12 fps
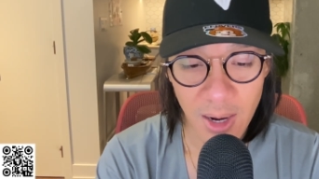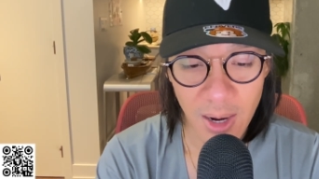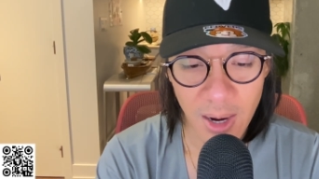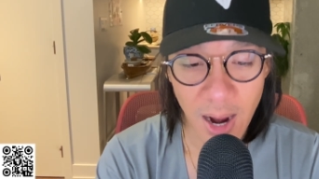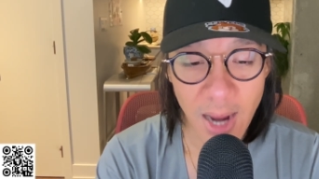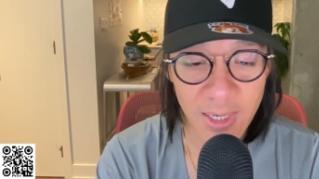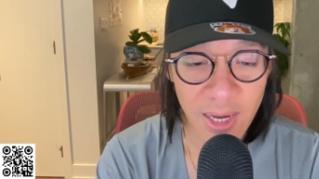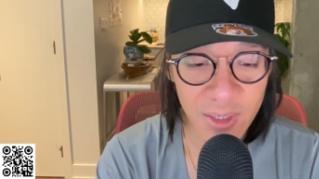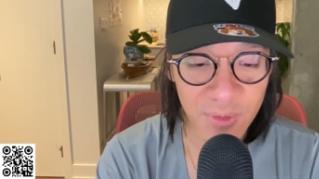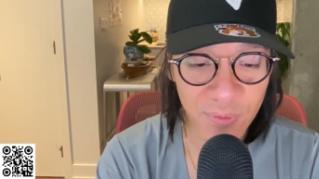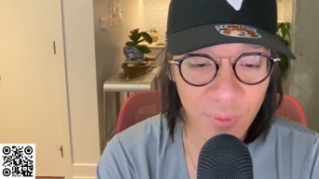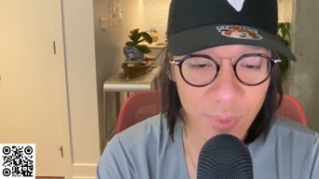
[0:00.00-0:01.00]
i guess
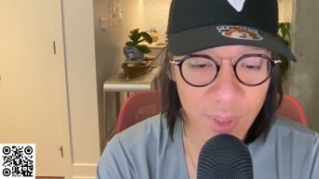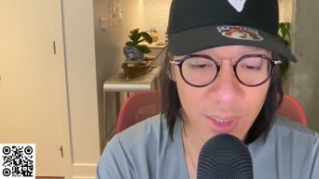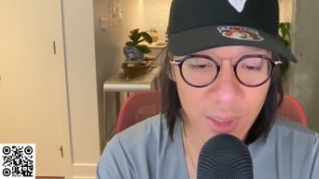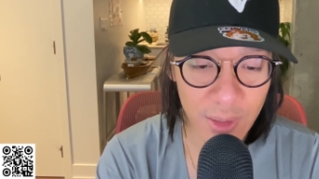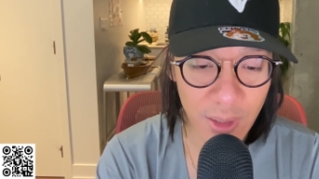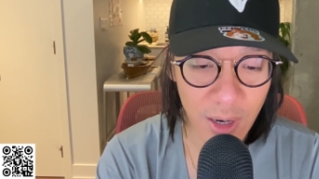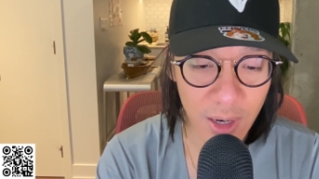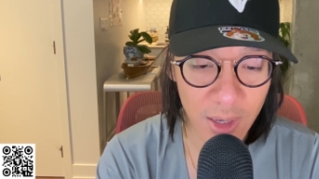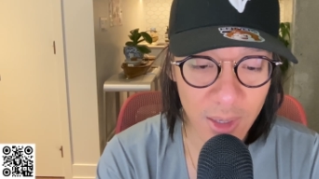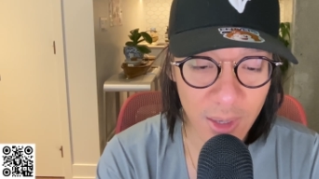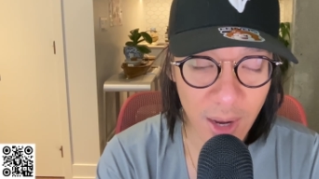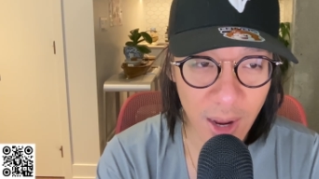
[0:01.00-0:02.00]
for me
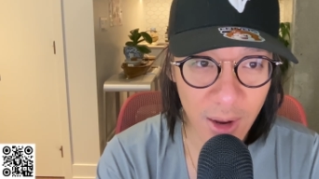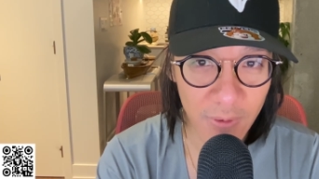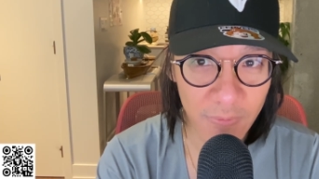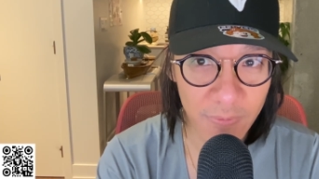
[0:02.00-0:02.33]
i have